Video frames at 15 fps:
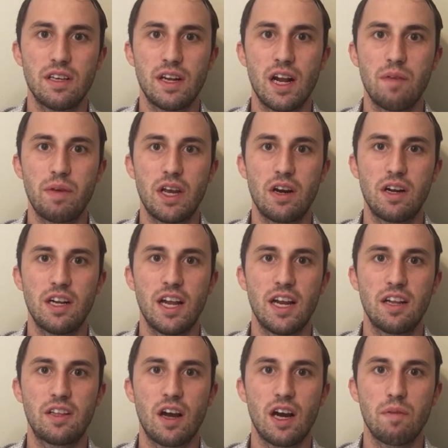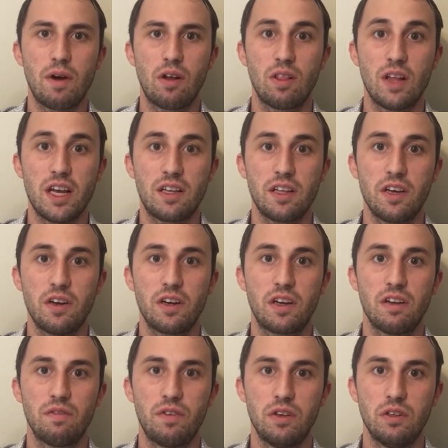and I'm here today to talk about likelihood of
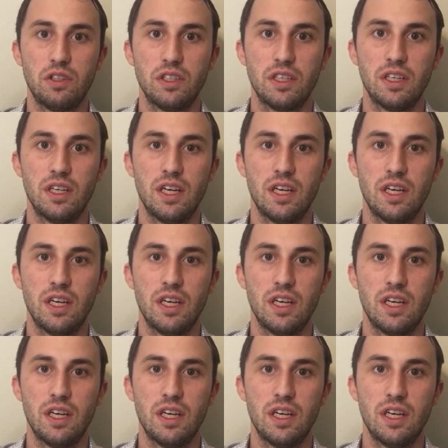confusion.